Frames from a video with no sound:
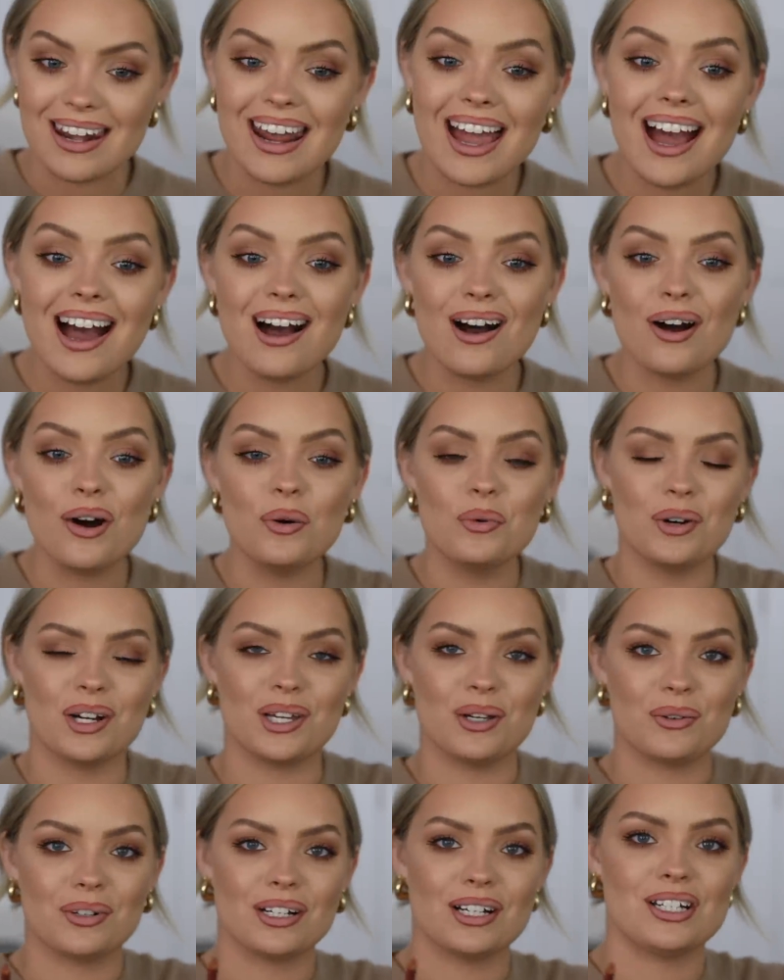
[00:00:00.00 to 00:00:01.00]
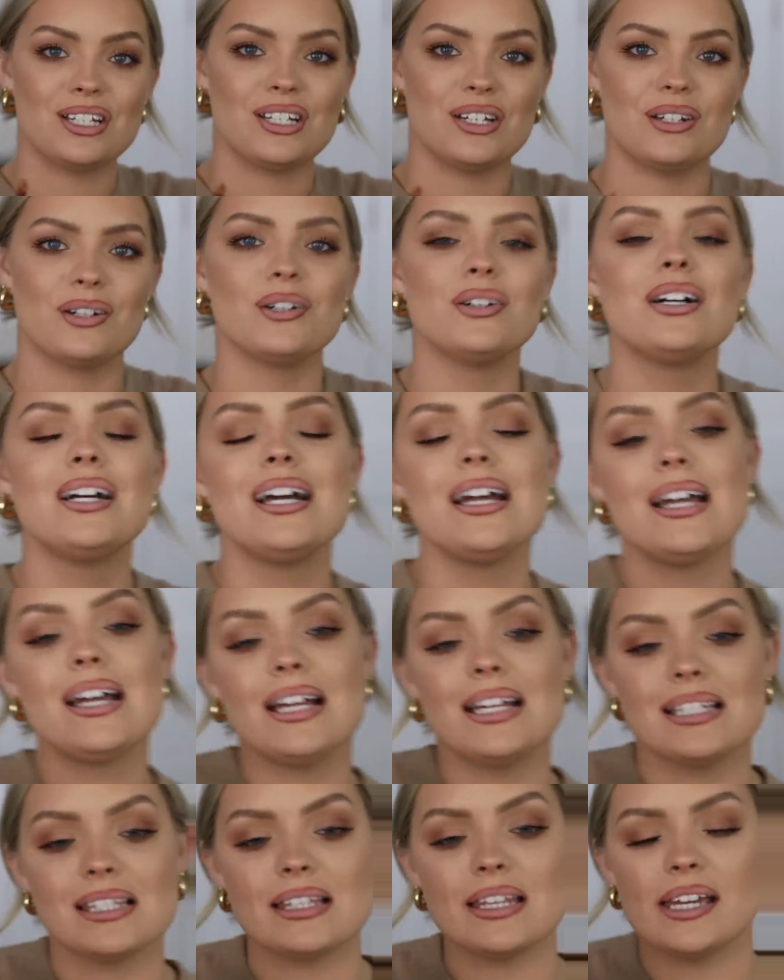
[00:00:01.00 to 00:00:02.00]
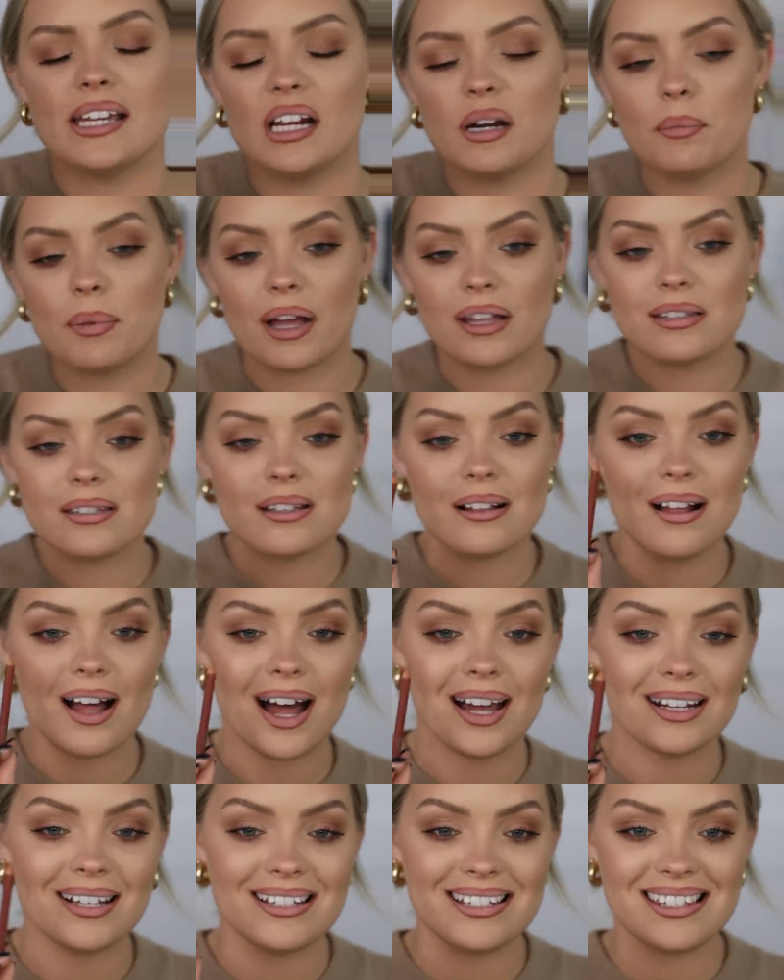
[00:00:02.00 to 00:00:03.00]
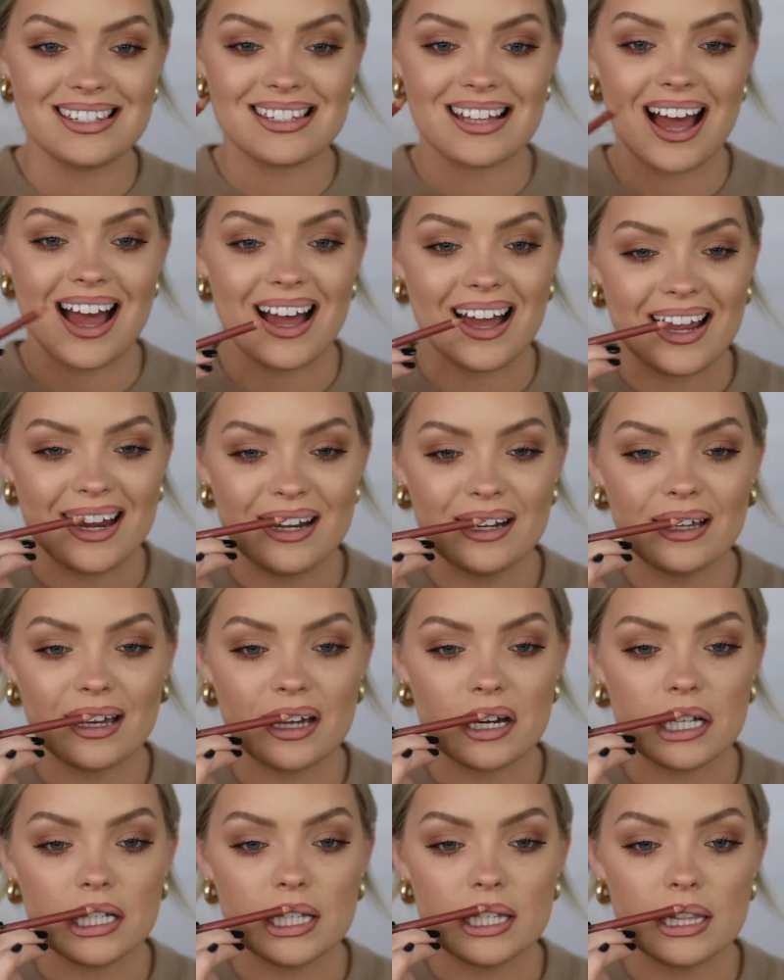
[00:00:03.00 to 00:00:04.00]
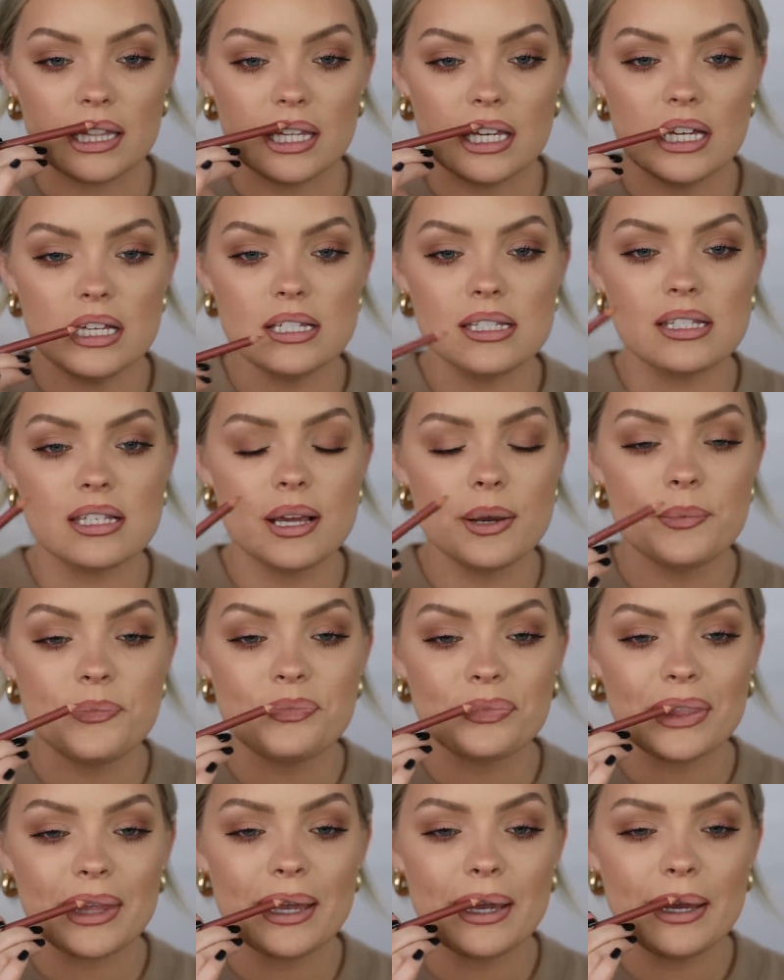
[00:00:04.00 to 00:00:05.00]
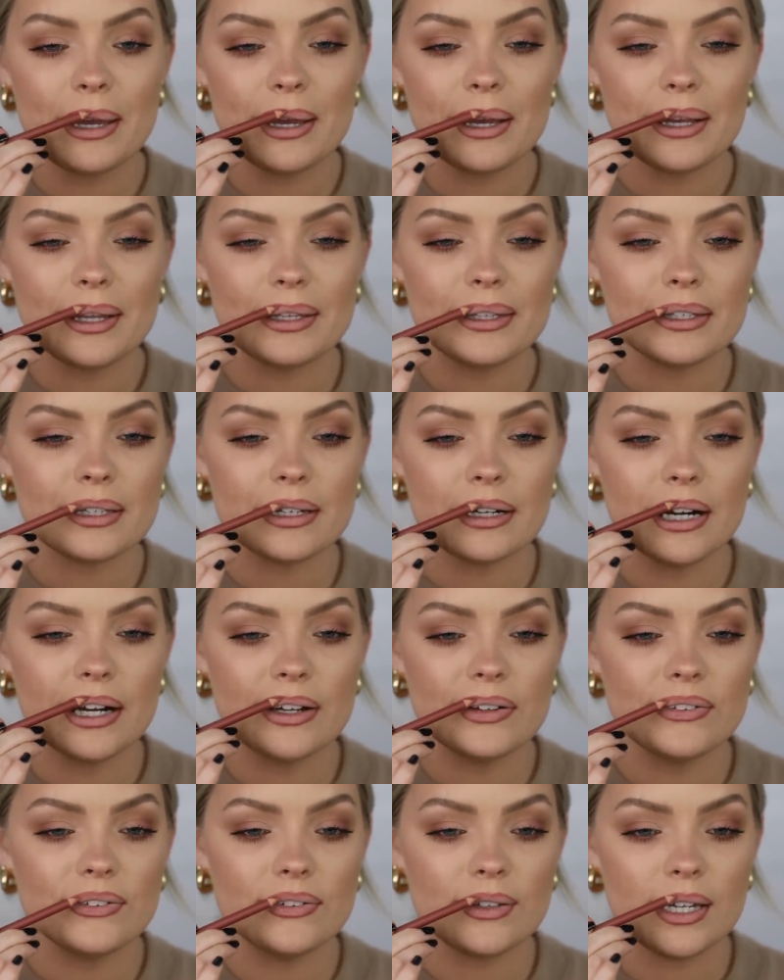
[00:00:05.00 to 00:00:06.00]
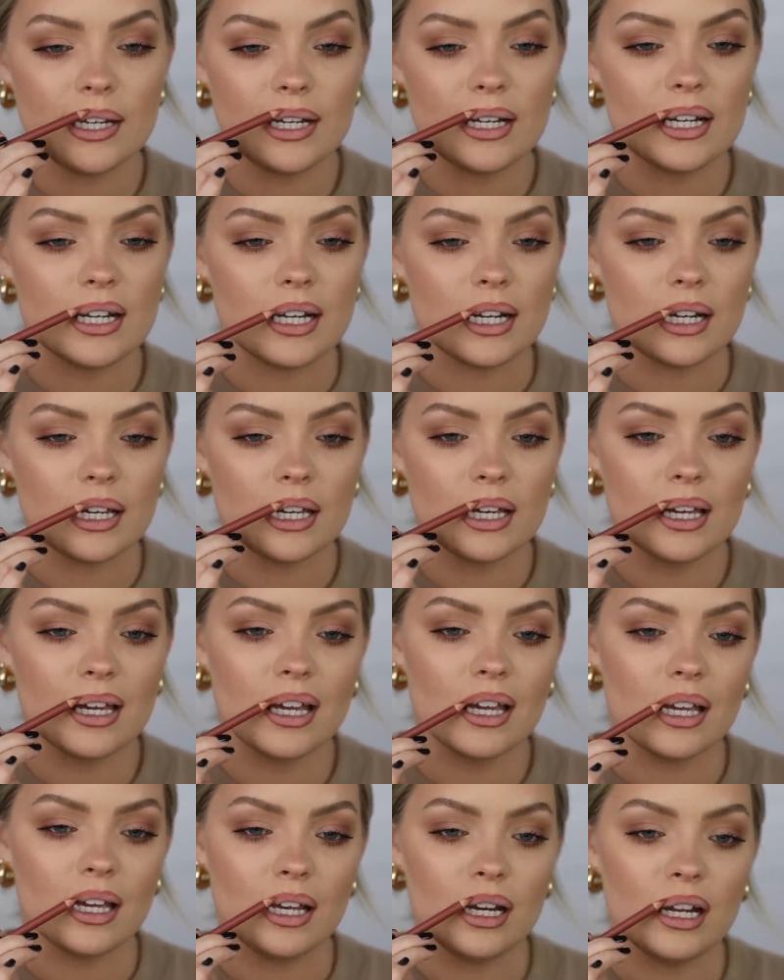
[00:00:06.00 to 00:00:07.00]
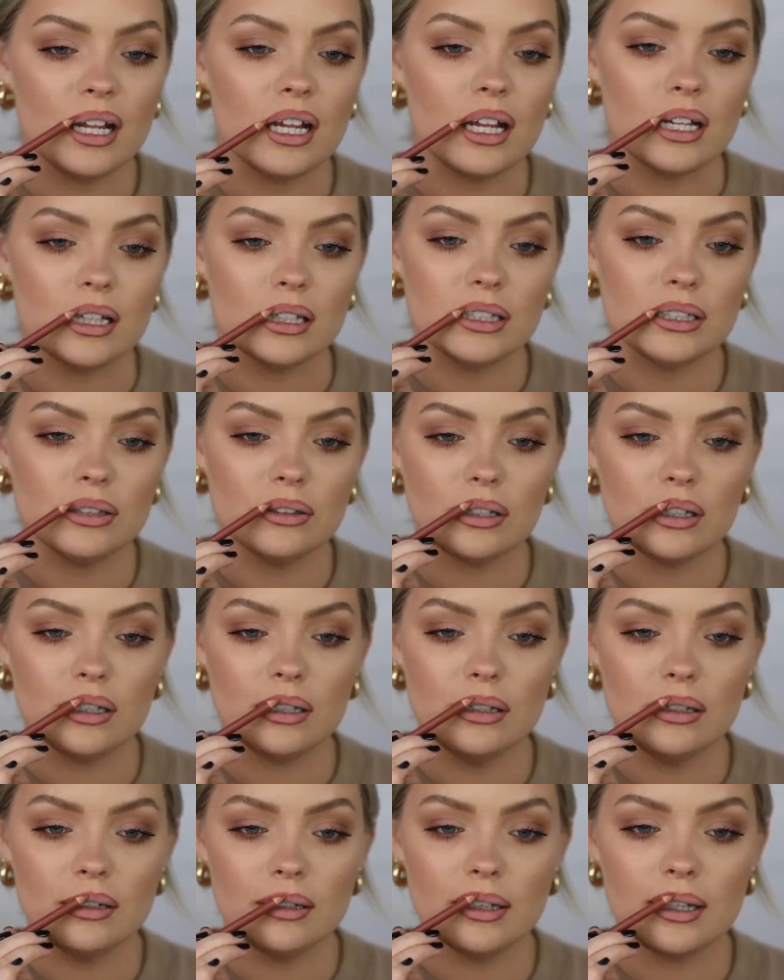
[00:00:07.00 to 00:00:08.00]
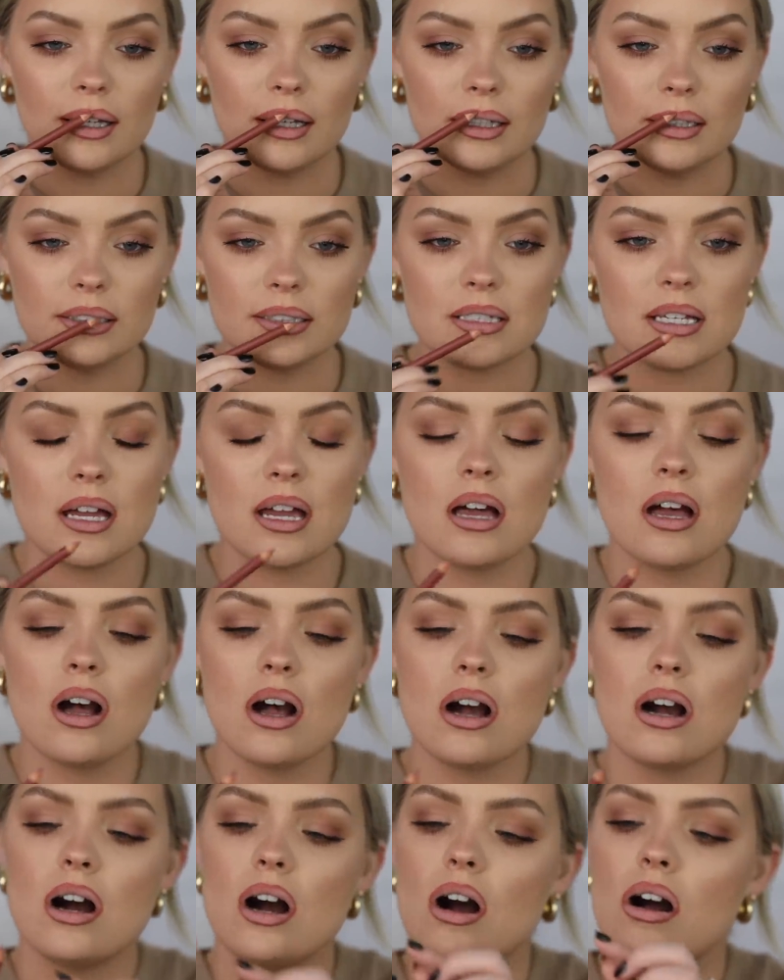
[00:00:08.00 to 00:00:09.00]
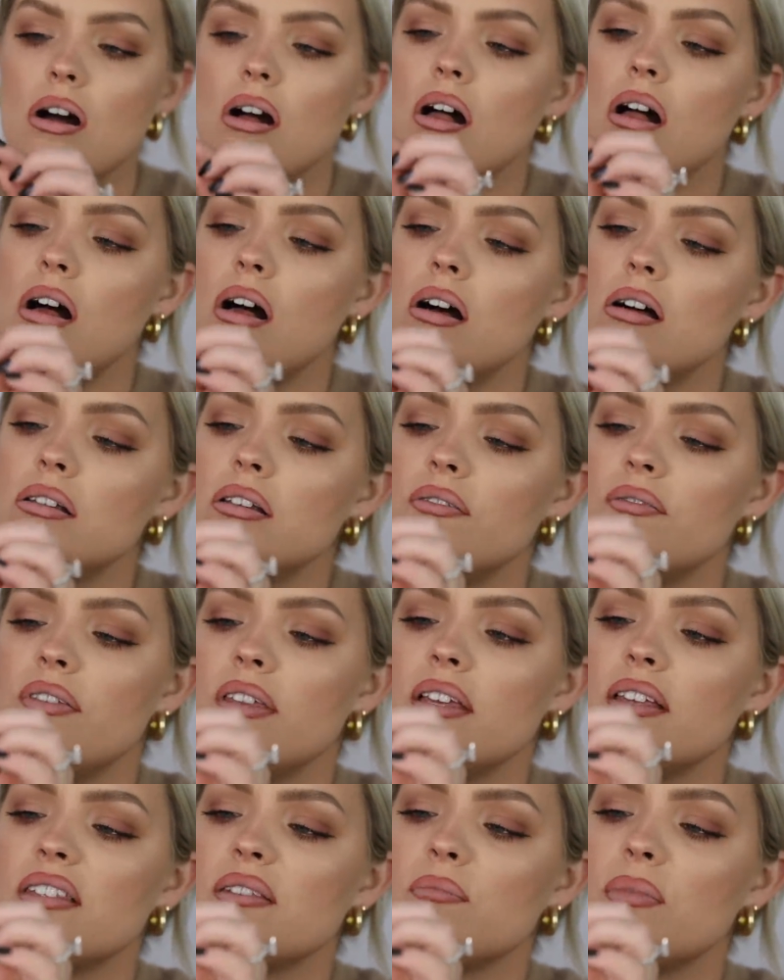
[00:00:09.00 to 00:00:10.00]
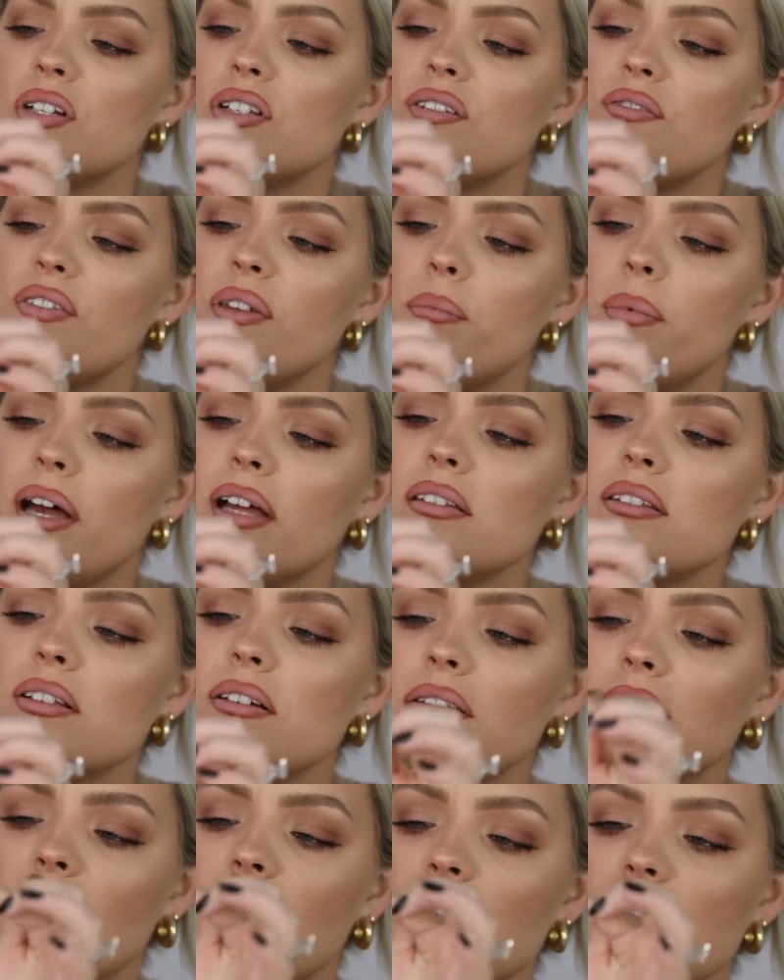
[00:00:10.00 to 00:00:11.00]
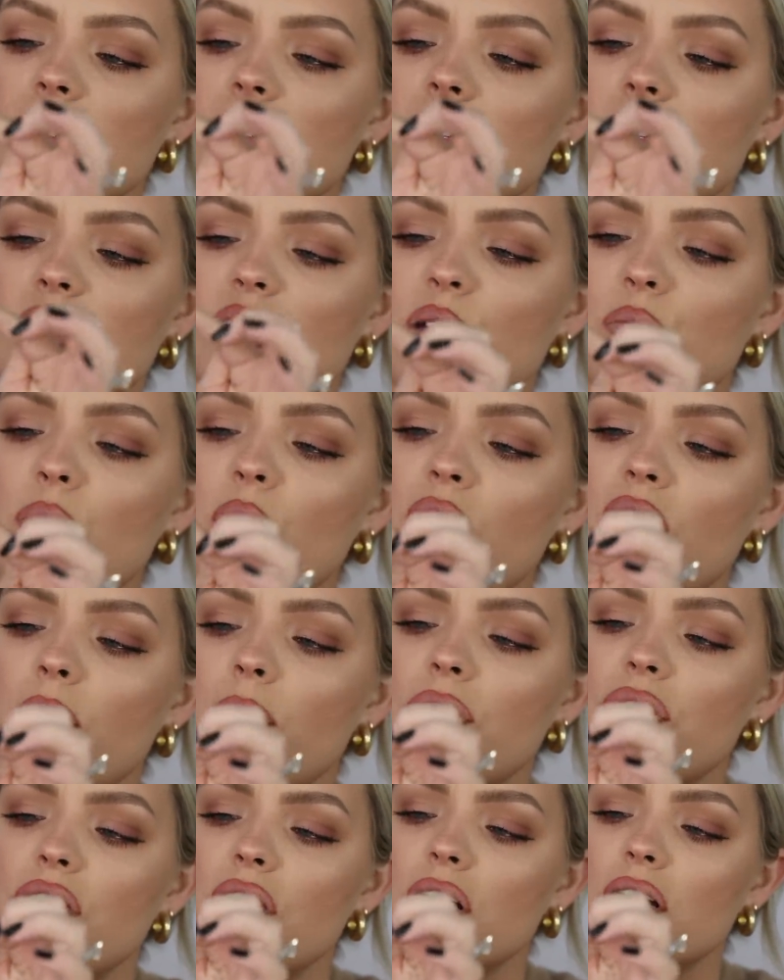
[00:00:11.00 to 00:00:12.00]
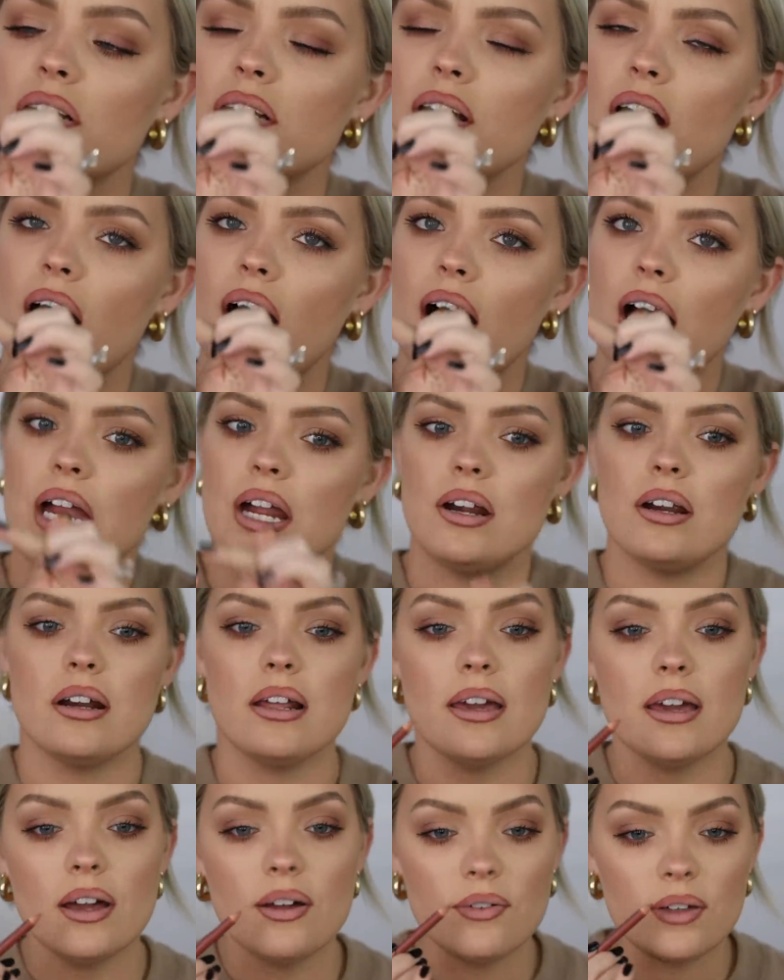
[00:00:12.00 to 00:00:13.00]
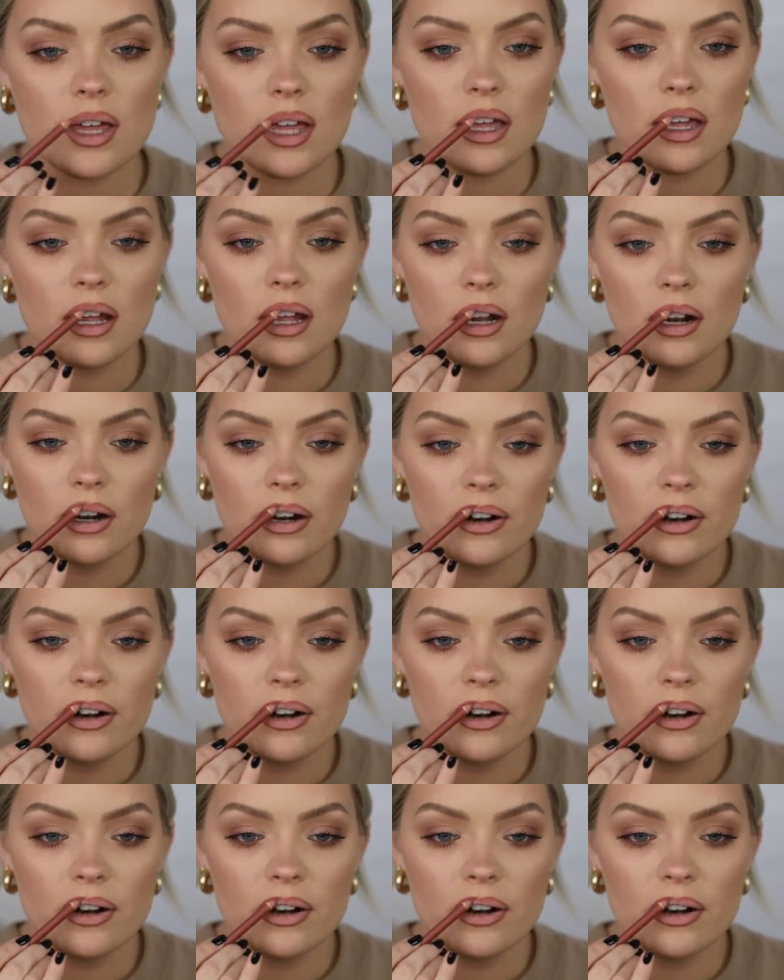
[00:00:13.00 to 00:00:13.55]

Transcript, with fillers: And now what you want to do is lay your pencil on its side, kind of like this, and start fading it in. So you can utilize all of this much of the pencil, not just the tip of it, but the entirety of it.